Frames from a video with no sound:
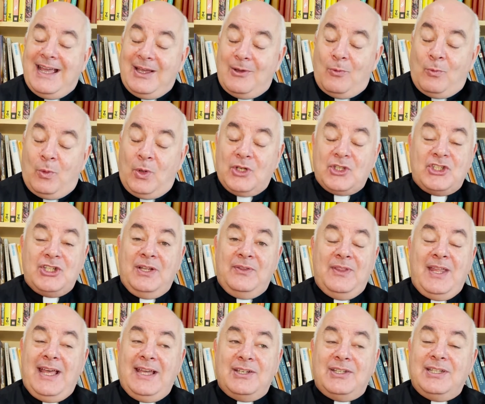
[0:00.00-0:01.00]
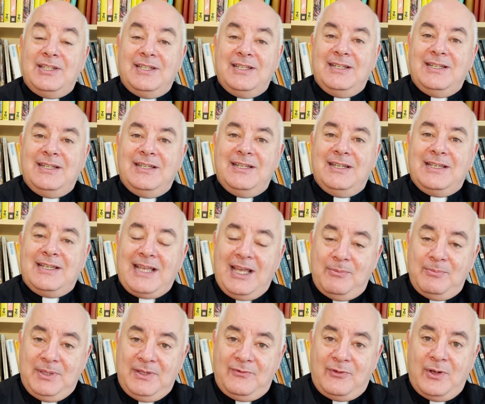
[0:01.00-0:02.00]
Watching that
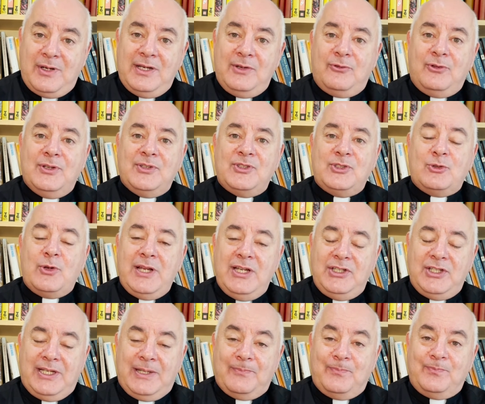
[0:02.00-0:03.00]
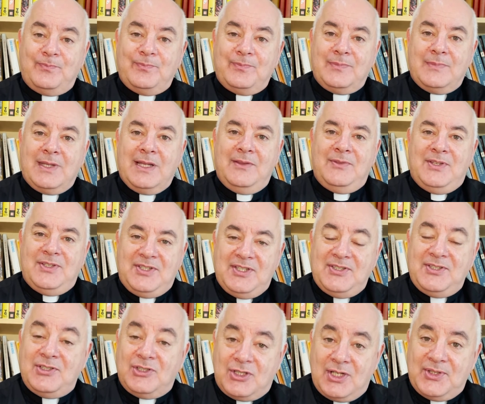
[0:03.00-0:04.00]
can be very frustrating. This
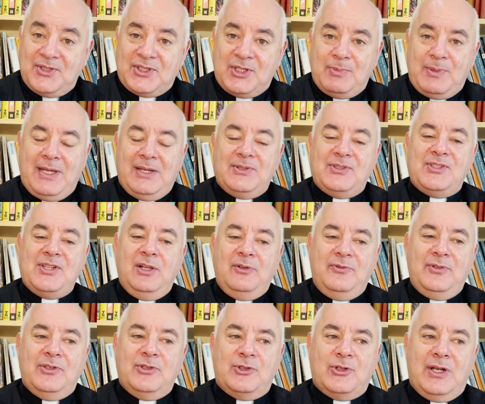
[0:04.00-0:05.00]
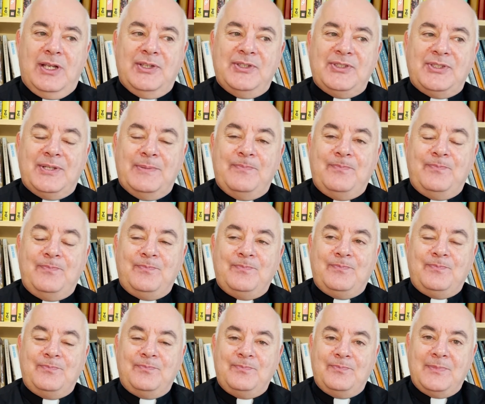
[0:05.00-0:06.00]
isn't just about self-interest.
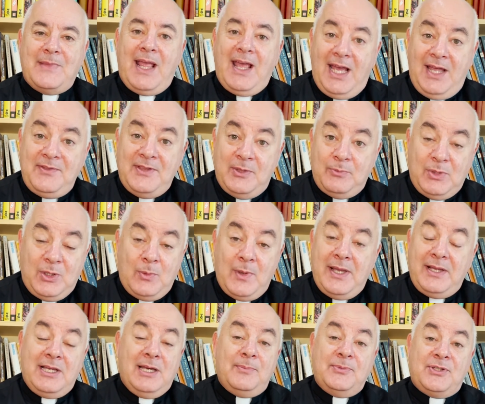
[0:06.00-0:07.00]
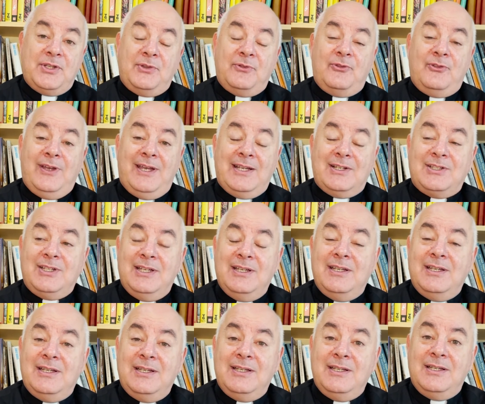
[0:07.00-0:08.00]
And then we wake up to the fact
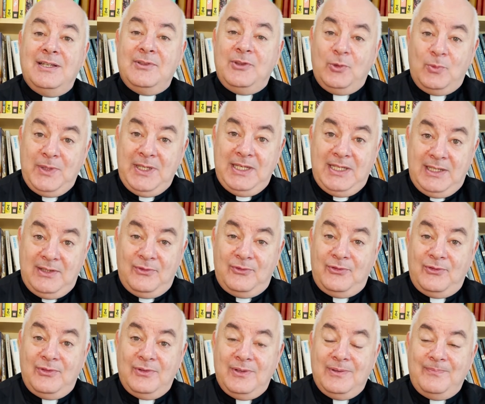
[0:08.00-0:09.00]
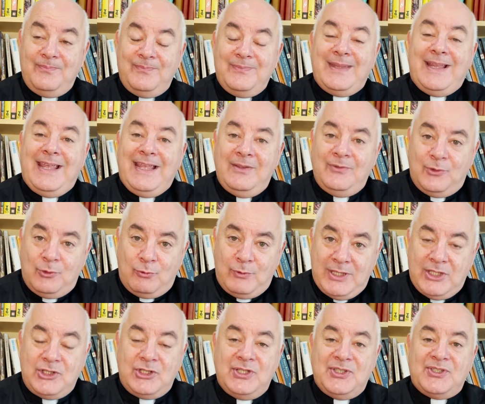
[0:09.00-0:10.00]
that we live in the
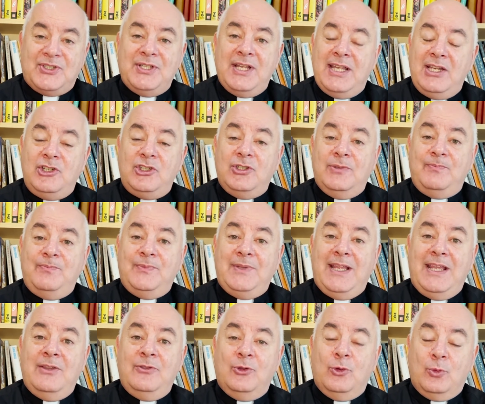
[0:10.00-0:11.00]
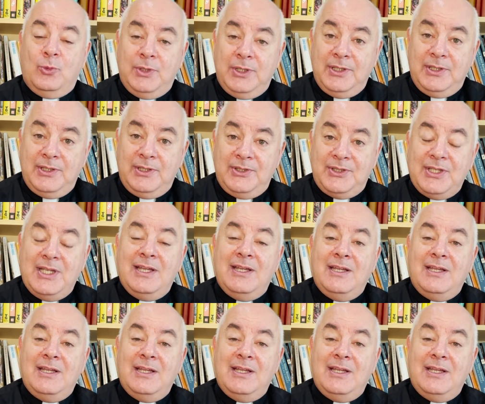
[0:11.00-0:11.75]
richest nation in the world,